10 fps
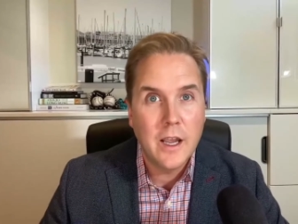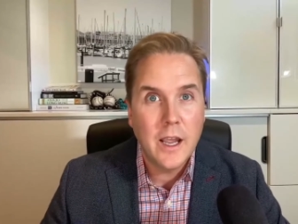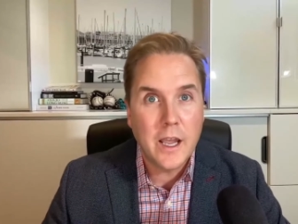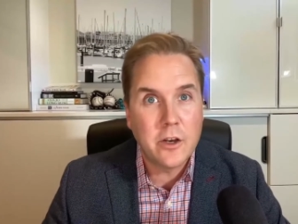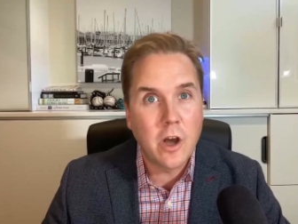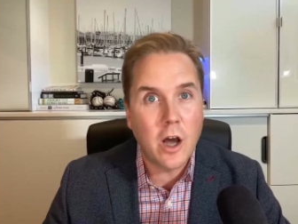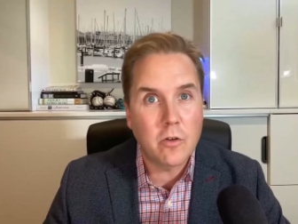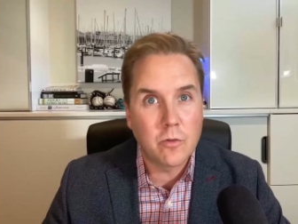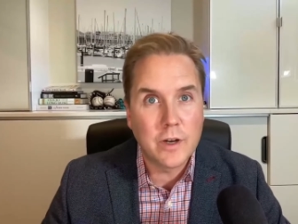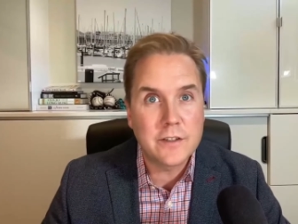and not
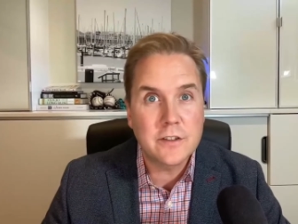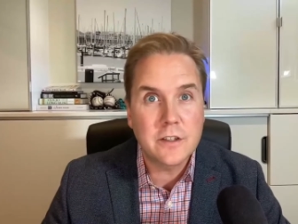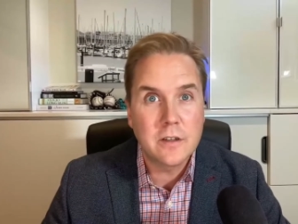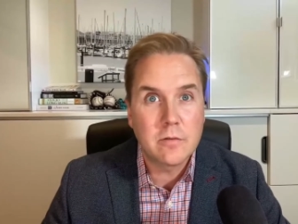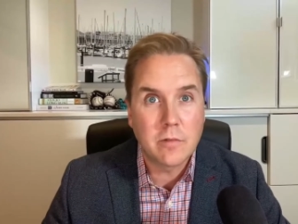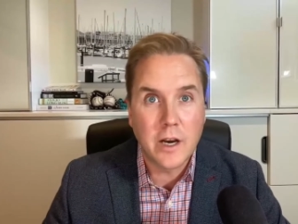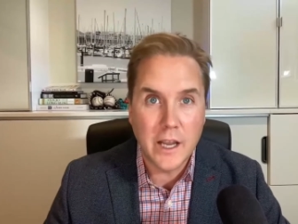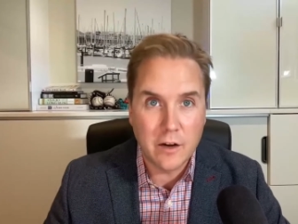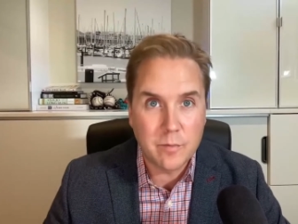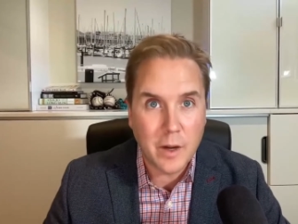risk running
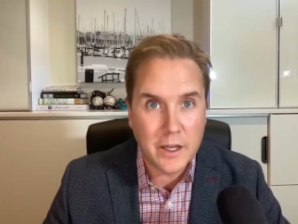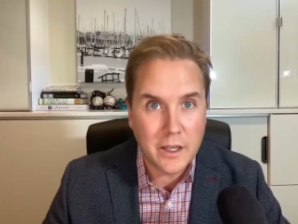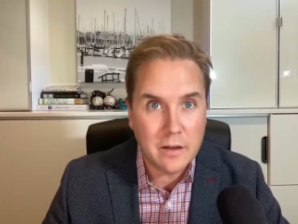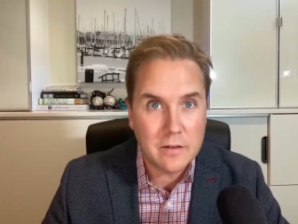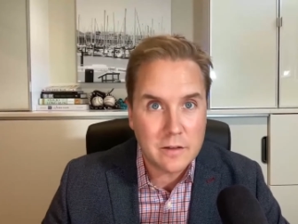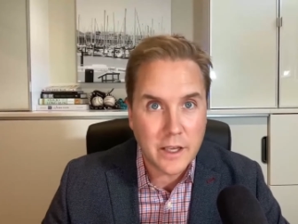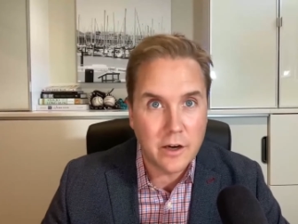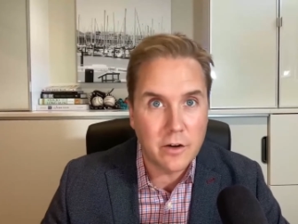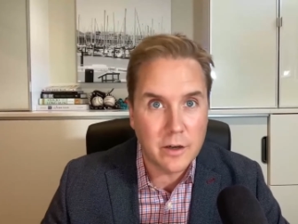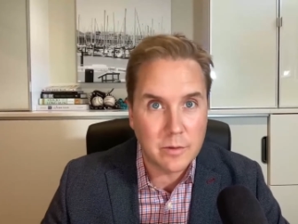out of money
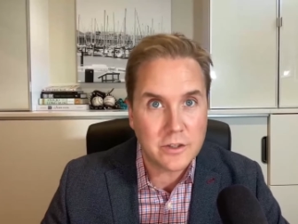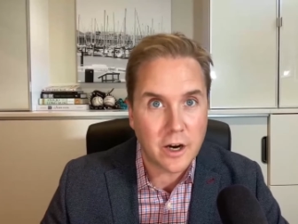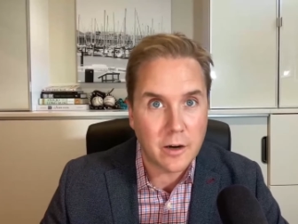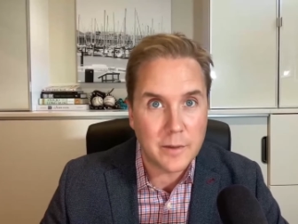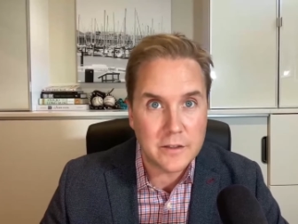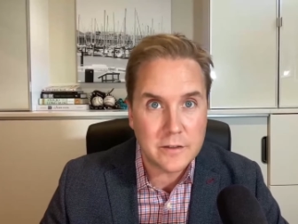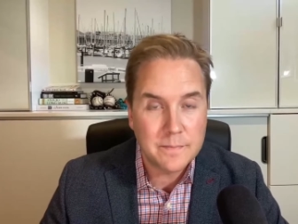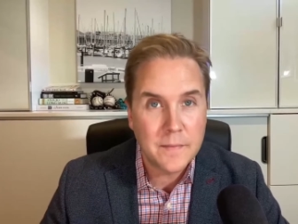later in retirement?